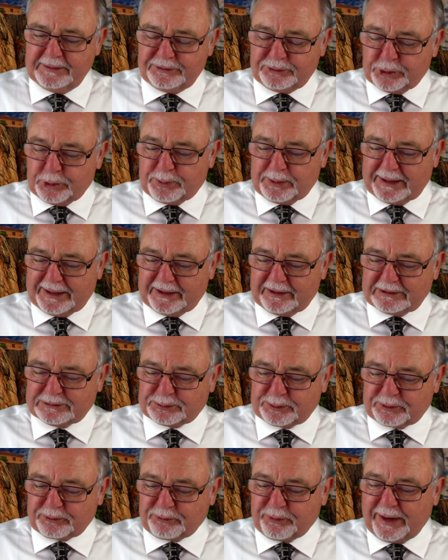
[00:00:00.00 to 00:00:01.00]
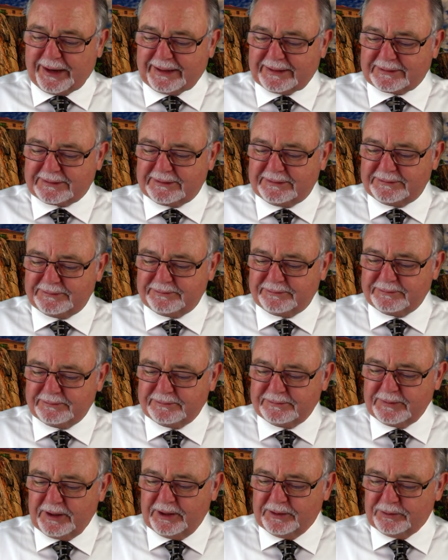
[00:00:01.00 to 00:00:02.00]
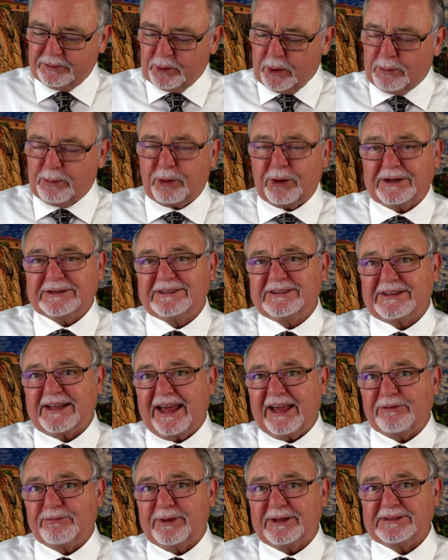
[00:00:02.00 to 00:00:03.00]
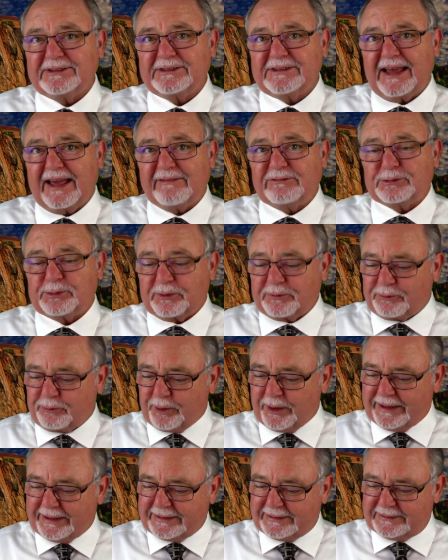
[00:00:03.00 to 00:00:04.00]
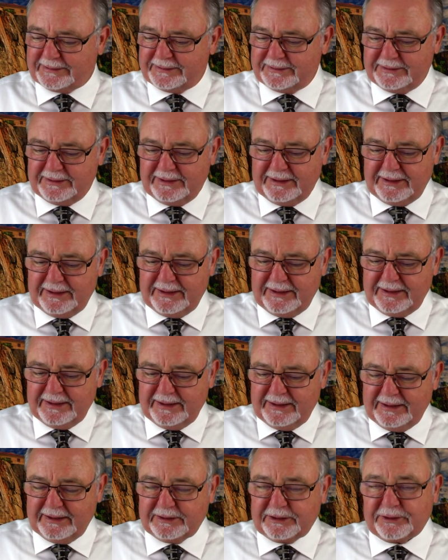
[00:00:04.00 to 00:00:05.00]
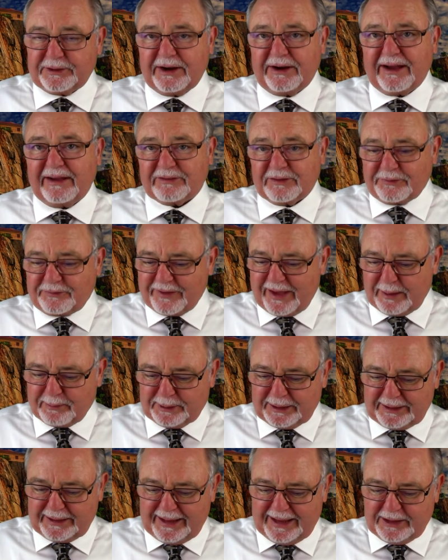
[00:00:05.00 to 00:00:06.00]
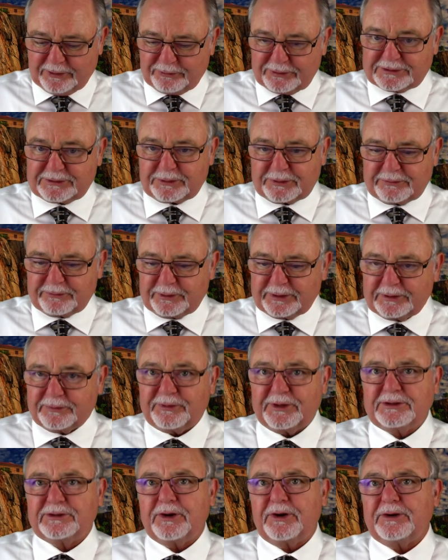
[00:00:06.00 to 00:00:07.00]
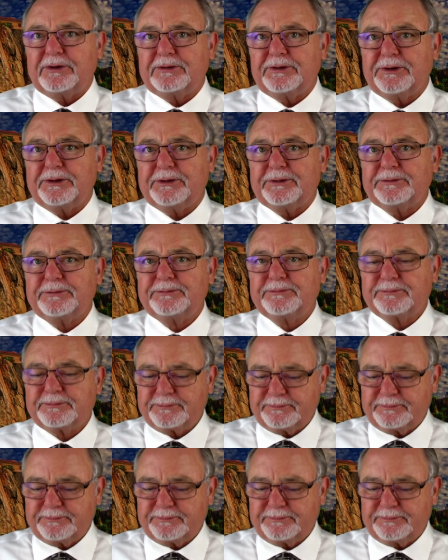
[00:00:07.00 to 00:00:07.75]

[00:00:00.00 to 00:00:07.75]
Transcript: Jubilee years were great. No more enslavement. Slaves were freed. You now have the family land returned to you.